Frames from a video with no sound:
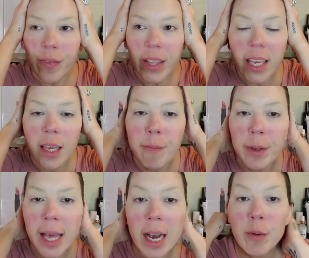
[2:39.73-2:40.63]
the
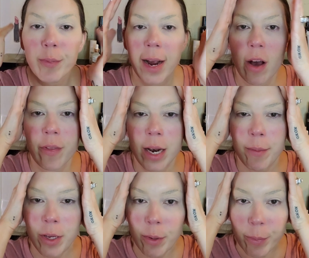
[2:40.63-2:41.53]
black brow that
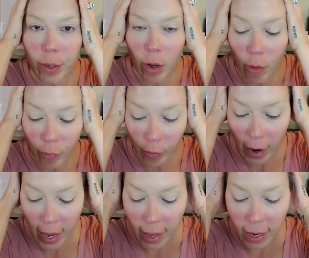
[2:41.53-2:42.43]
I'm going to put over
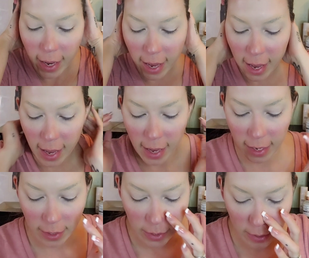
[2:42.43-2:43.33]
it,
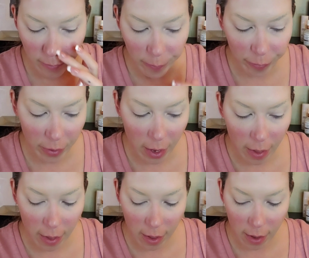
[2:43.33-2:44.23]
and
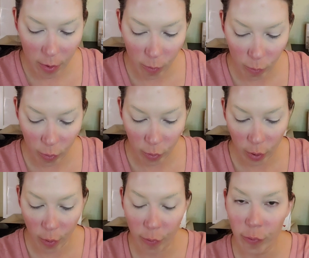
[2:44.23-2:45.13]
we'll
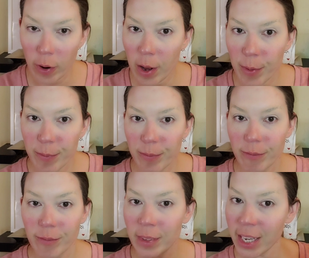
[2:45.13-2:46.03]
go
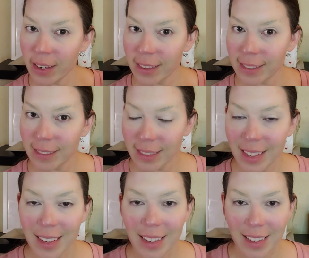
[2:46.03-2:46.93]
from here.
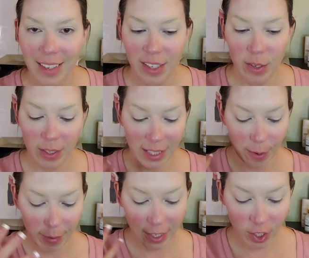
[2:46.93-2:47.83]
You can
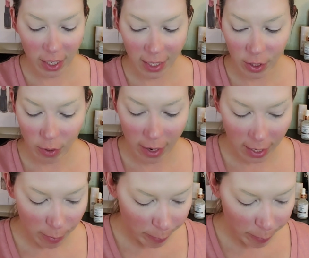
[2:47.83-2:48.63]
see my cheeks are already